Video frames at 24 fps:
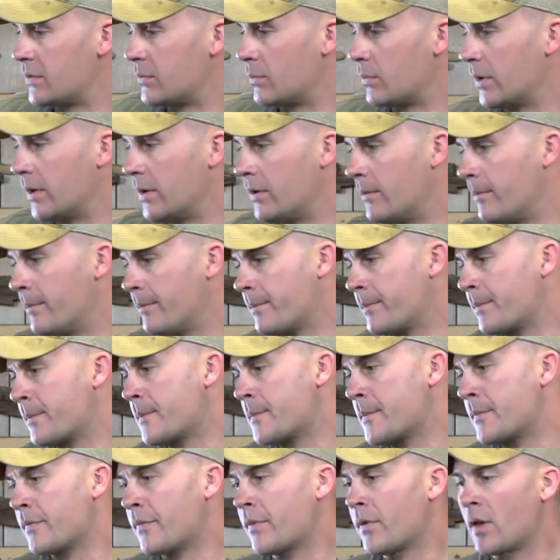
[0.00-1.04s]
as well.
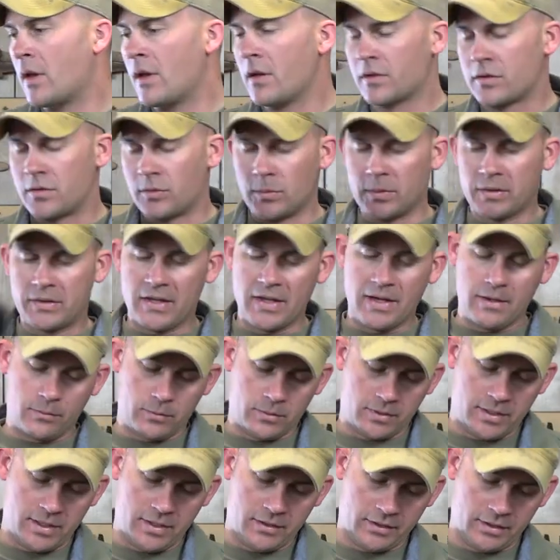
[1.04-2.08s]
So with that,
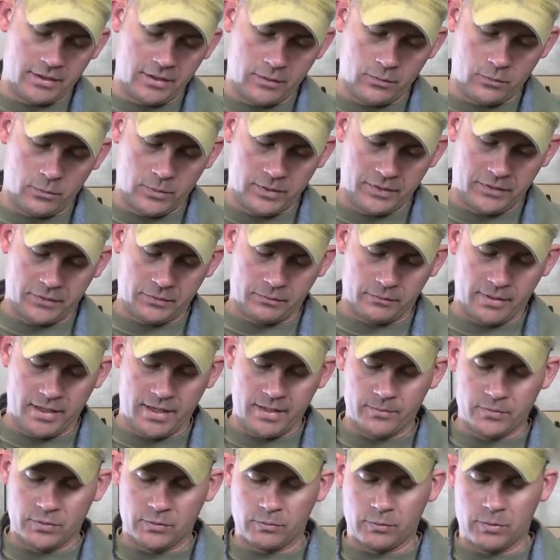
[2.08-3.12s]
we're going to go with the
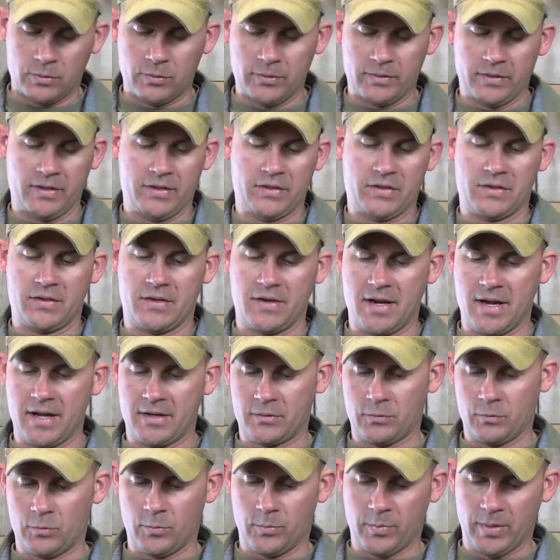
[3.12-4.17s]
ram's wool, and this is an
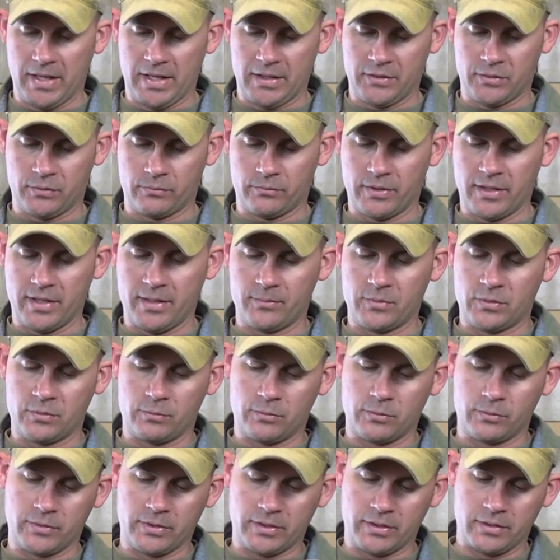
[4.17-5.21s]
actual patch of ram's
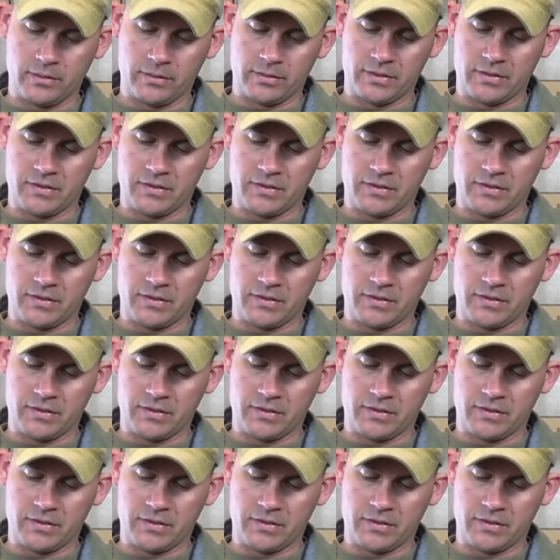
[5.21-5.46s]
wool here.